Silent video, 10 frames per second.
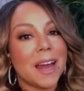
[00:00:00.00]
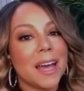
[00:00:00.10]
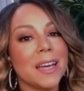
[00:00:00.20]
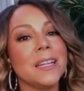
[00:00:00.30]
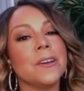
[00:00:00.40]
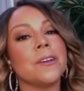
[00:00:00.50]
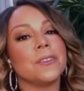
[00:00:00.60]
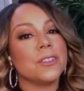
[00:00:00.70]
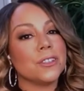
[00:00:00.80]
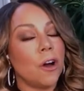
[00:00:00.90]
that I had
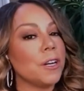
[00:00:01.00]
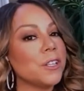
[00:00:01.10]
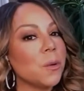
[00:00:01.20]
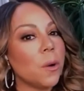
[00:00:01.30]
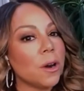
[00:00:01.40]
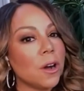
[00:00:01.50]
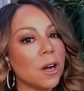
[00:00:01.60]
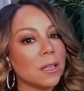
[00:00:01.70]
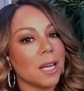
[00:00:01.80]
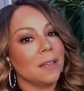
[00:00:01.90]
either started to work
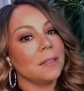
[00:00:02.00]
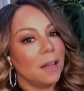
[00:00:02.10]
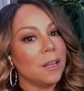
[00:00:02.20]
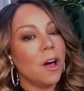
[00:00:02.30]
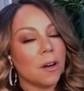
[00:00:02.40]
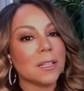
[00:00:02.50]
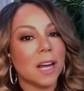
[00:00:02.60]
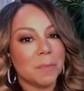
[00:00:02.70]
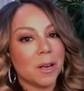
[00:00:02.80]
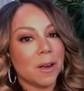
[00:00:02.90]
on like a long
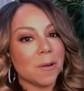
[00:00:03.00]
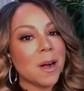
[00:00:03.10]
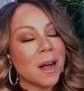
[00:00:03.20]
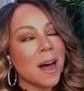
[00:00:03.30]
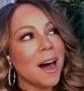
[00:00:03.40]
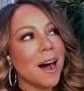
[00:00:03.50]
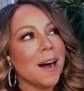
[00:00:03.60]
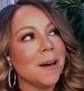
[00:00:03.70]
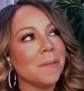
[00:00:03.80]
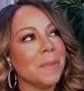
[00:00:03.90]
time ago
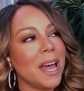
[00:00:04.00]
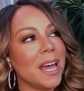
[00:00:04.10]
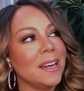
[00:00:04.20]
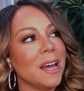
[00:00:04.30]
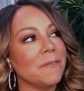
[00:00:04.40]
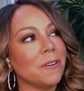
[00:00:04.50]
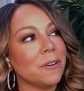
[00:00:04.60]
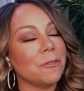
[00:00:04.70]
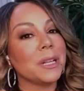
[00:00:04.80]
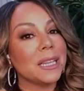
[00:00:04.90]
and
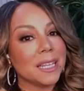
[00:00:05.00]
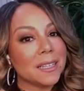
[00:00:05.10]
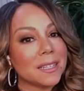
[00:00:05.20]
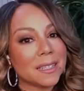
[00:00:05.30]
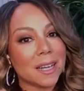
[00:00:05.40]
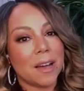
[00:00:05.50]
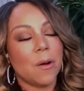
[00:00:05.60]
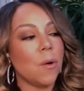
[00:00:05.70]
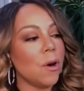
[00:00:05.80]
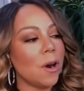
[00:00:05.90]
never released,
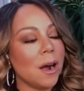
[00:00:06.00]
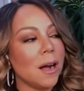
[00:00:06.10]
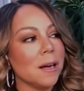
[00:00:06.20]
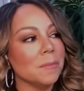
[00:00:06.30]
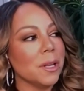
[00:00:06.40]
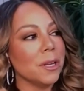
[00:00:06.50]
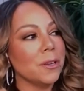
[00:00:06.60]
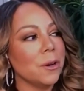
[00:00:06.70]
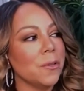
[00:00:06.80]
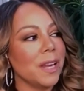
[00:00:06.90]
or
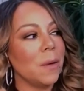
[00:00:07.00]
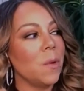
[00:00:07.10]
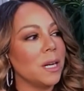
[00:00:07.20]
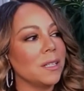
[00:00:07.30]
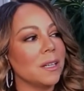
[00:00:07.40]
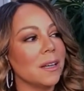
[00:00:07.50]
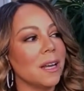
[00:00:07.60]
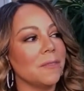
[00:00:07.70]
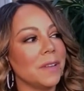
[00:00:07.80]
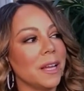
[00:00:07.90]
that I wanted to
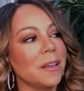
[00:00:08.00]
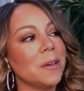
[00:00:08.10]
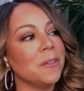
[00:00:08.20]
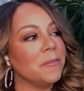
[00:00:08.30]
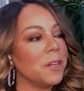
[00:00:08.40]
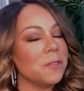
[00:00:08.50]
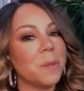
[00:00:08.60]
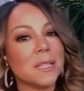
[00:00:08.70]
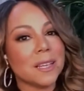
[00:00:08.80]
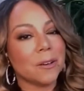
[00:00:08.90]
kind of like
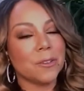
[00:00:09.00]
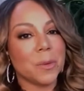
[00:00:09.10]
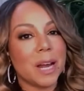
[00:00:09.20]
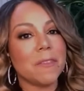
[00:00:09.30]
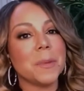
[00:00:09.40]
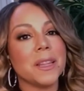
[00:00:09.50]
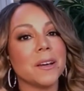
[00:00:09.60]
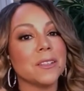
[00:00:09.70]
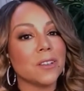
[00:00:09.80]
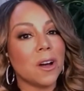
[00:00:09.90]
finish mixing or do whatever. But
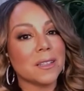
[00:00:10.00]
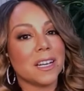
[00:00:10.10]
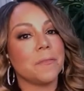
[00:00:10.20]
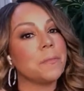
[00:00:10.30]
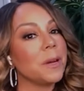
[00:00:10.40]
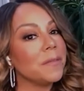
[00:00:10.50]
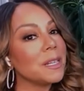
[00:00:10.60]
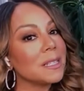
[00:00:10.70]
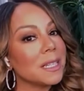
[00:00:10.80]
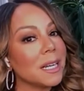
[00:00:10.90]
there are songs that have
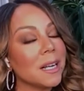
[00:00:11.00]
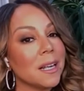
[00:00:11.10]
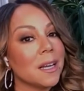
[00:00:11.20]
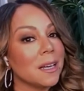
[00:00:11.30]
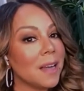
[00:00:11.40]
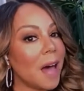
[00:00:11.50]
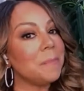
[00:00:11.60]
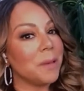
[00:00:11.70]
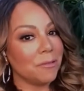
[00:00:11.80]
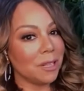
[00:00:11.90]
previously
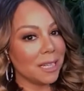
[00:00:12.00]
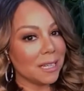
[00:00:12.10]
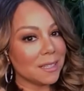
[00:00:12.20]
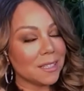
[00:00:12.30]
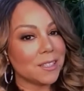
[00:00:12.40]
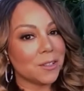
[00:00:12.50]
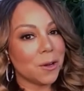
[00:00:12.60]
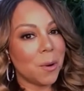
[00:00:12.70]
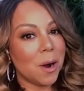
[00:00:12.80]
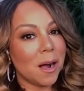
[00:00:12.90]
not been released,
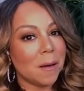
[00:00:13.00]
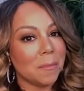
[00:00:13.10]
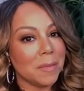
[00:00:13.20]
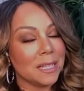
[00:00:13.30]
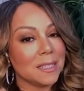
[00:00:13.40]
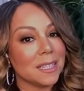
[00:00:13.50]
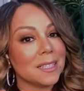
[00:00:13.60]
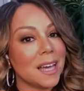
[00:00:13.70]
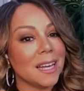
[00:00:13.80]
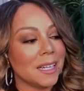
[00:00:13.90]
so it's
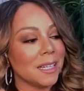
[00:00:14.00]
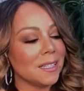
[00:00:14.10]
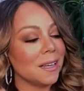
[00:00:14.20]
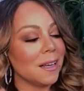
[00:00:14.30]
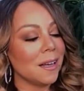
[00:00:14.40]
exciting, and